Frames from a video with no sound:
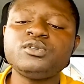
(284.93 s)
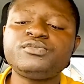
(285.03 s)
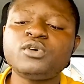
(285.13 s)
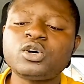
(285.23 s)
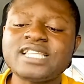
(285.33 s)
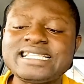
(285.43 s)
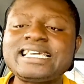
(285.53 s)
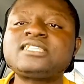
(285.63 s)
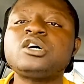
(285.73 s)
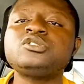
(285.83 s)

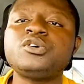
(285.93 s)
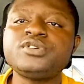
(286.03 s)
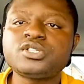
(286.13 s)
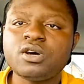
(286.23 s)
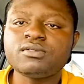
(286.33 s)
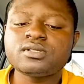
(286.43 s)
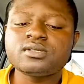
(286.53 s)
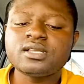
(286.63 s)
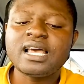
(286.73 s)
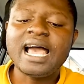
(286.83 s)
authenticated your
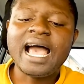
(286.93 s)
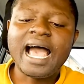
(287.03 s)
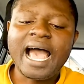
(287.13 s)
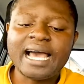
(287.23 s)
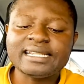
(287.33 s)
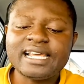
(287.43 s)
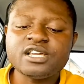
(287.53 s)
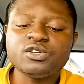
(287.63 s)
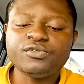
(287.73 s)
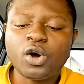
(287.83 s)
results and then
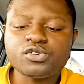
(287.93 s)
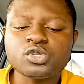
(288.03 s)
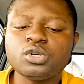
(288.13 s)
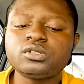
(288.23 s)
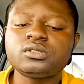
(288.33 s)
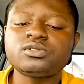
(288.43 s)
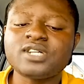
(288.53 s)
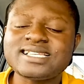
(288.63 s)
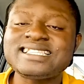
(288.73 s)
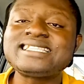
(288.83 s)
you've also
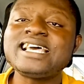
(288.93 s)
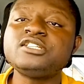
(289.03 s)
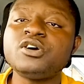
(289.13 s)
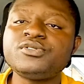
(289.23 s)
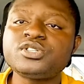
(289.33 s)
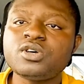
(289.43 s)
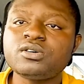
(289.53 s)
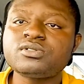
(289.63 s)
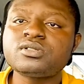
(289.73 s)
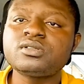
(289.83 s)
translated your
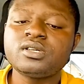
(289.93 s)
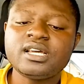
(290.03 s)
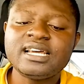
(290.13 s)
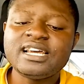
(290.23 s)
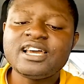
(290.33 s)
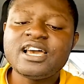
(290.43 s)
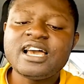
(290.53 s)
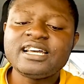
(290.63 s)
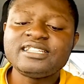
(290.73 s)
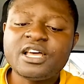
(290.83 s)
results,
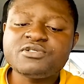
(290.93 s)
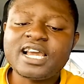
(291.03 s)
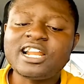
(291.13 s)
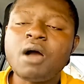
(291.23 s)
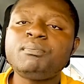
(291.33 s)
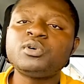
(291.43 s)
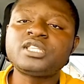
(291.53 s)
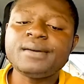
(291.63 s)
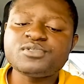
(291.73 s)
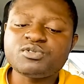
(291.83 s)
then you can now put
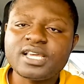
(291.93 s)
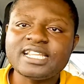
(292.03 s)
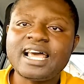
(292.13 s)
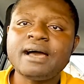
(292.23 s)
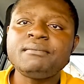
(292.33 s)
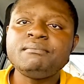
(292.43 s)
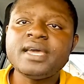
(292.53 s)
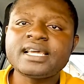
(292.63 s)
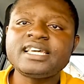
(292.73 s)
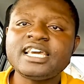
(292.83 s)
them together,
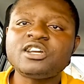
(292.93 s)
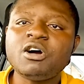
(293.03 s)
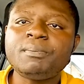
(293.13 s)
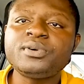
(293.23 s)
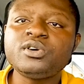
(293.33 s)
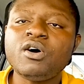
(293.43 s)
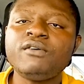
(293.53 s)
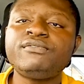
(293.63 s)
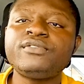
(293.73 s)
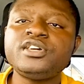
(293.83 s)
make a copy
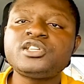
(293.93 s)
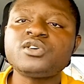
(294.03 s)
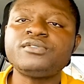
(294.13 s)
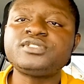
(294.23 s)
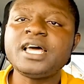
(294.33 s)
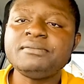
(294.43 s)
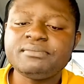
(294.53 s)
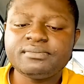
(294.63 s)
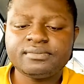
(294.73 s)
of each of them,